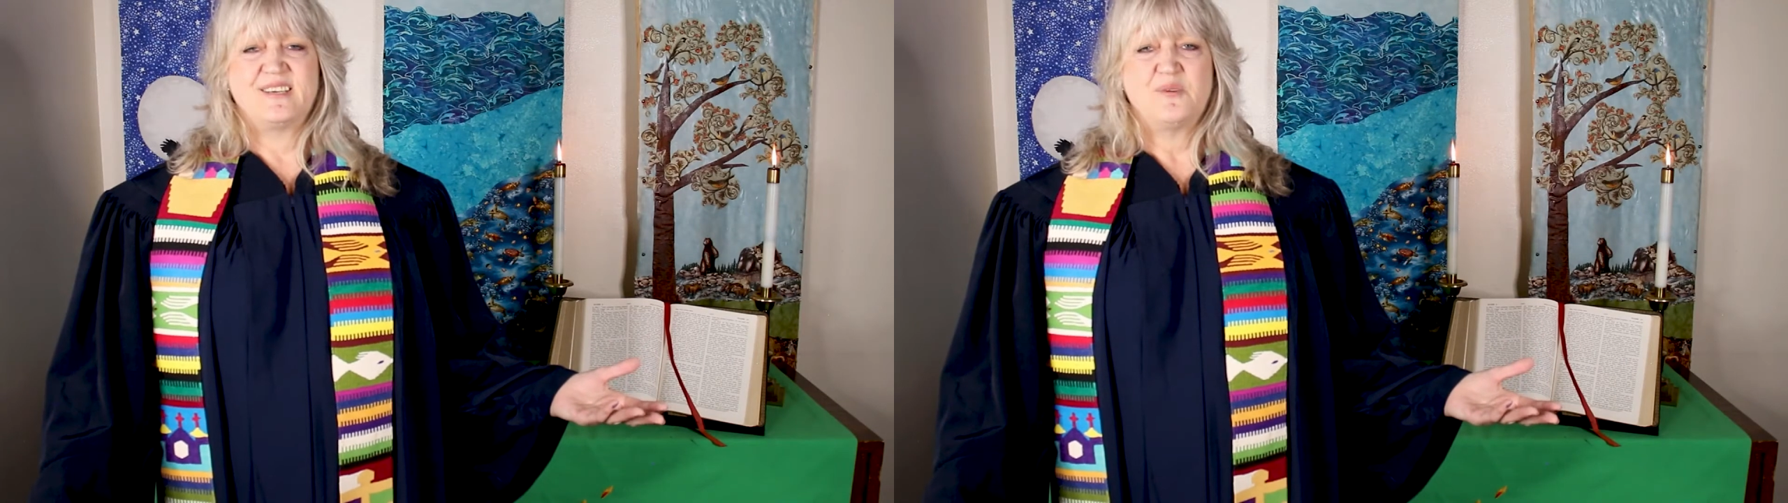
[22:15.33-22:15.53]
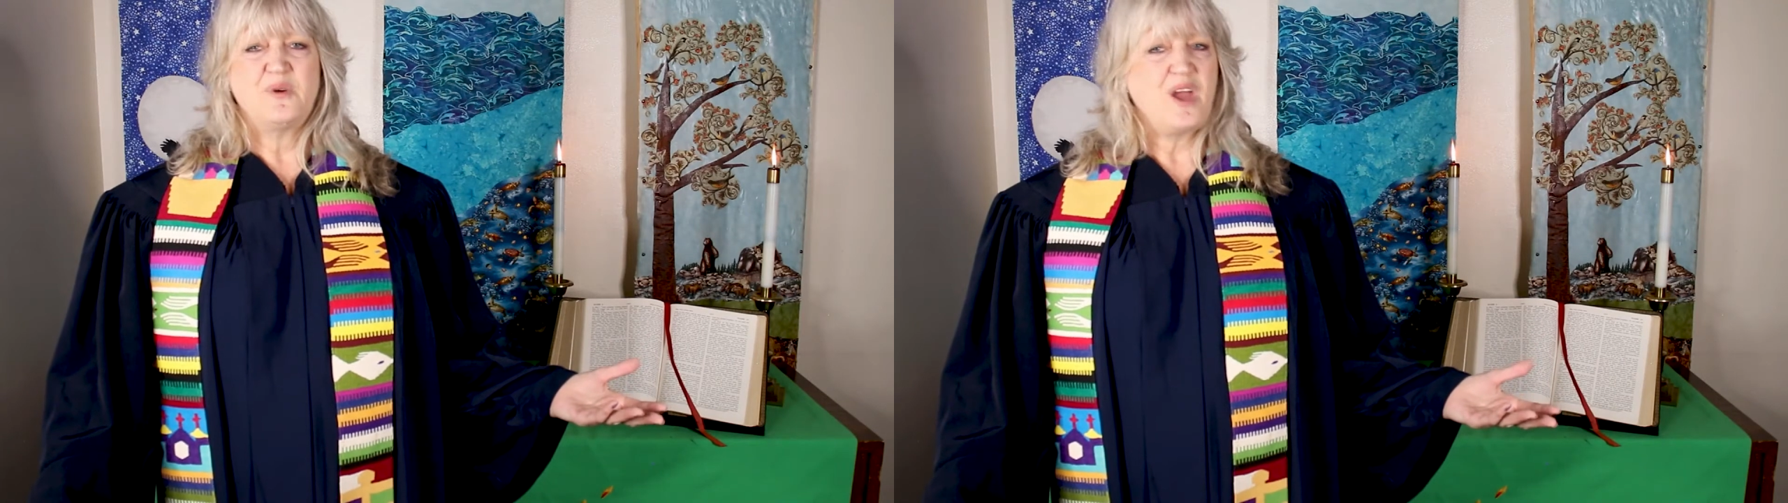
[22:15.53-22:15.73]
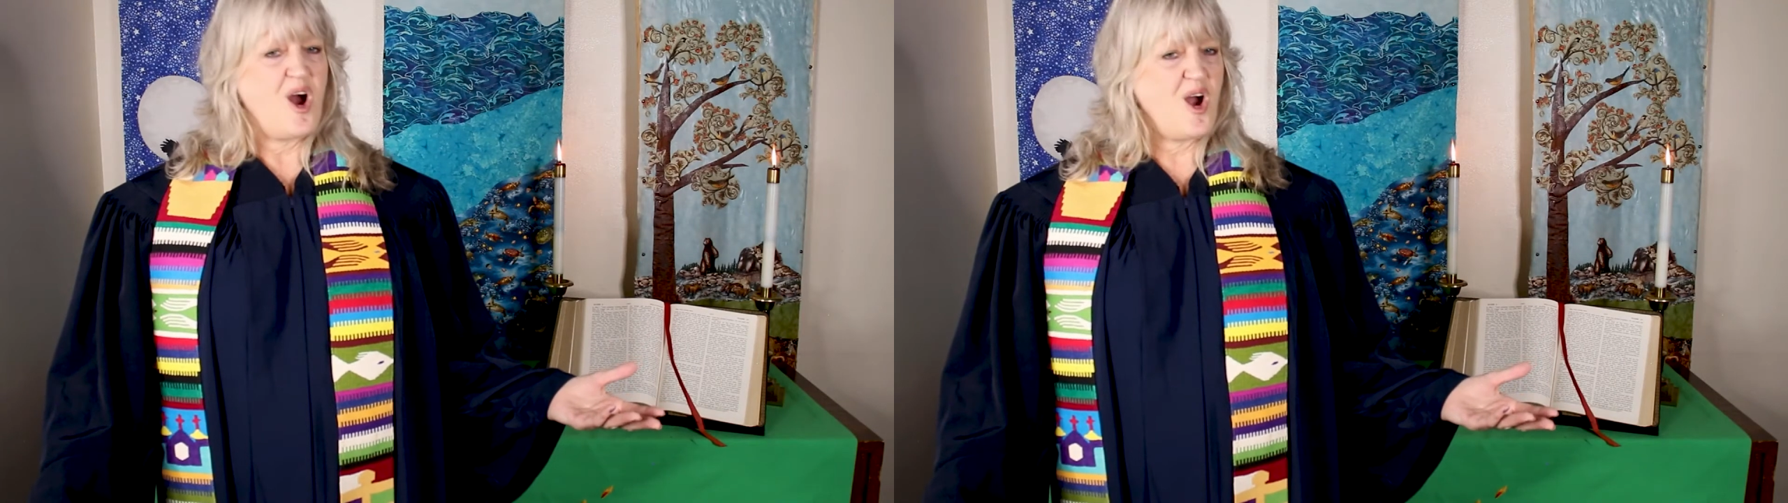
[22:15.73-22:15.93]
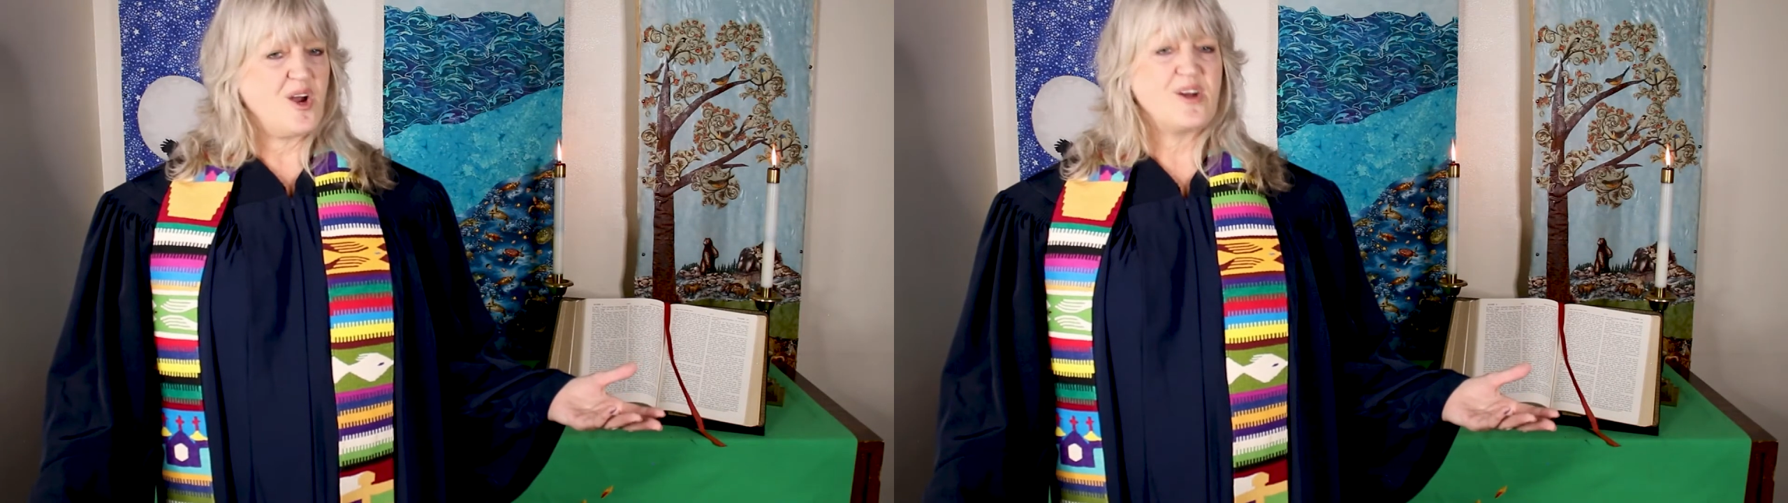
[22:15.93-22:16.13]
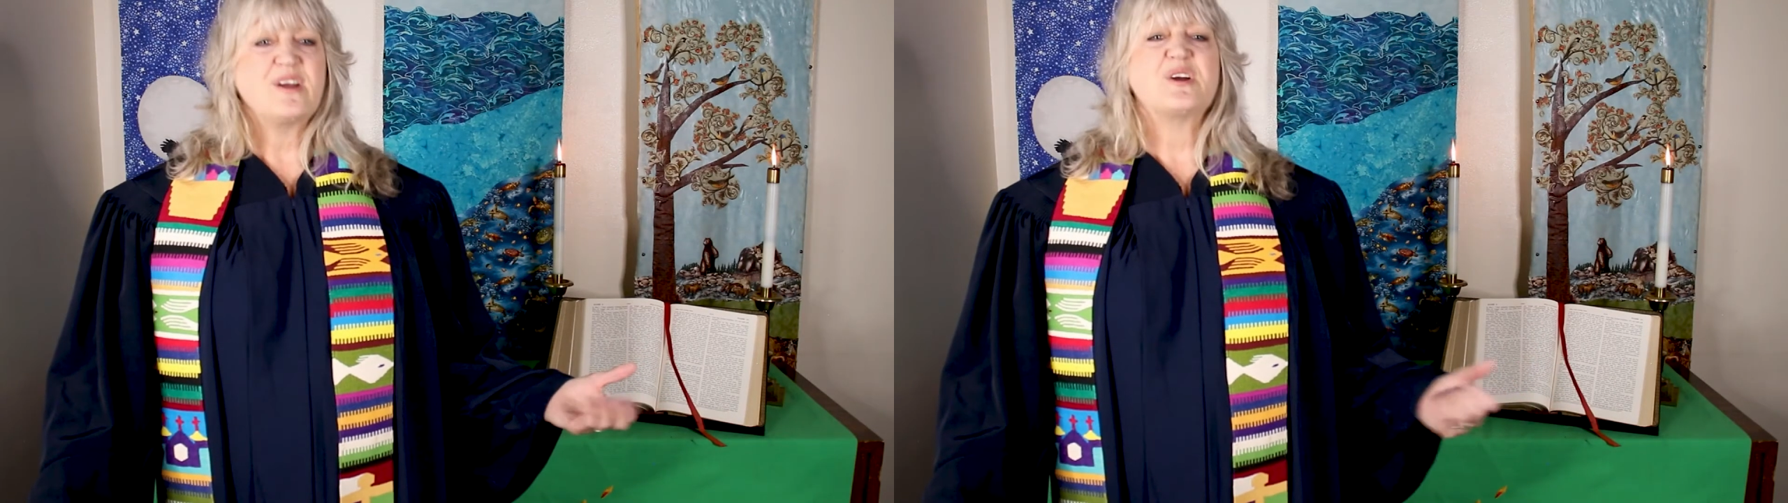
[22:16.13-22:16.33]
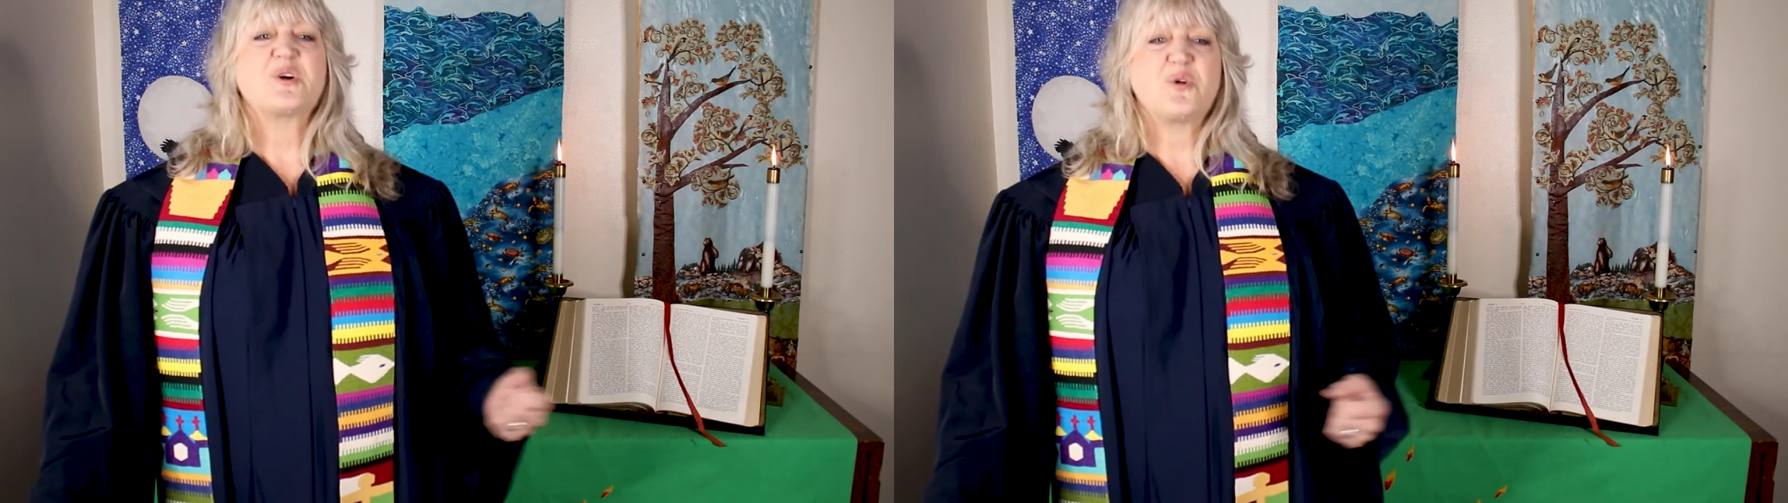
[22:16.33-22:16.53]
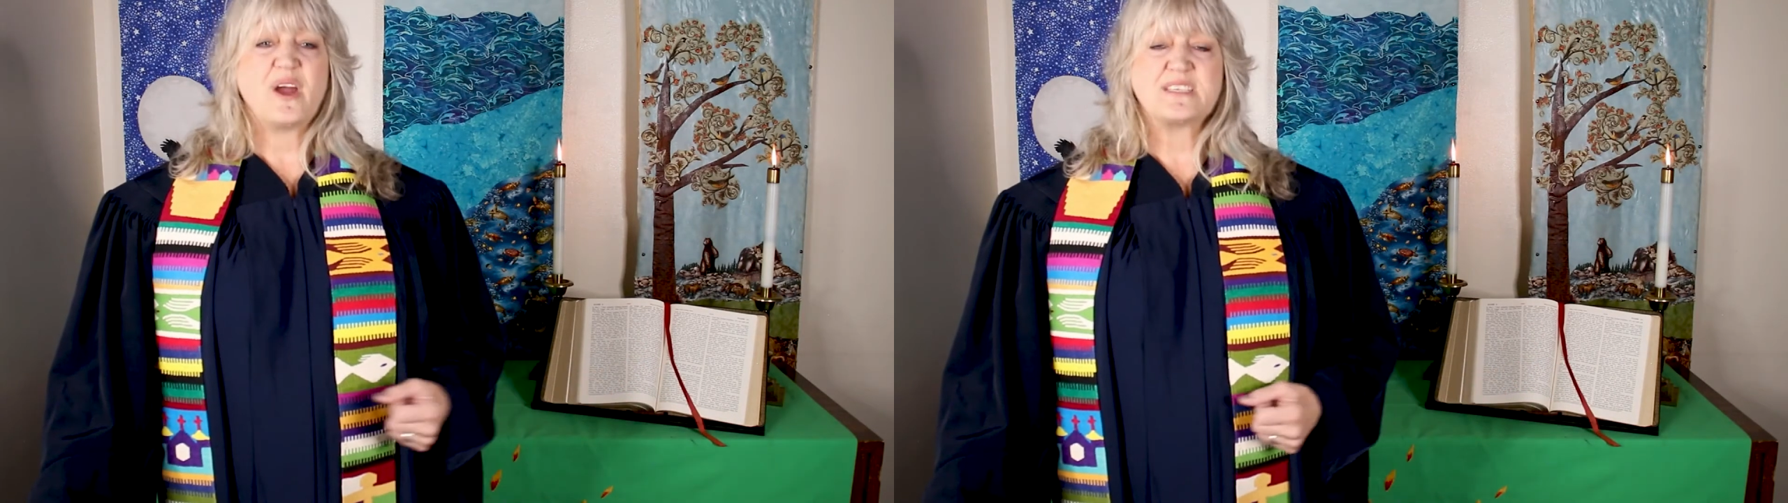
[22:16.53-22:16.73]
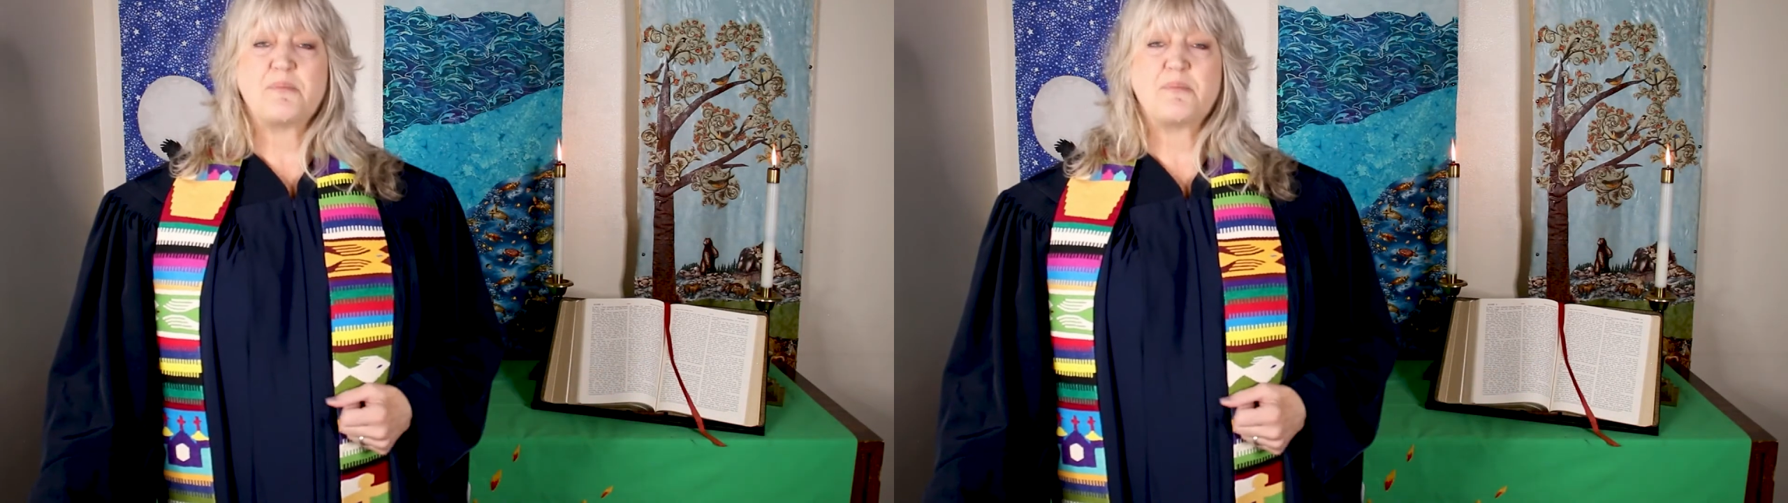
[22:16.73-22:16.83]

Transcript: We are Christ's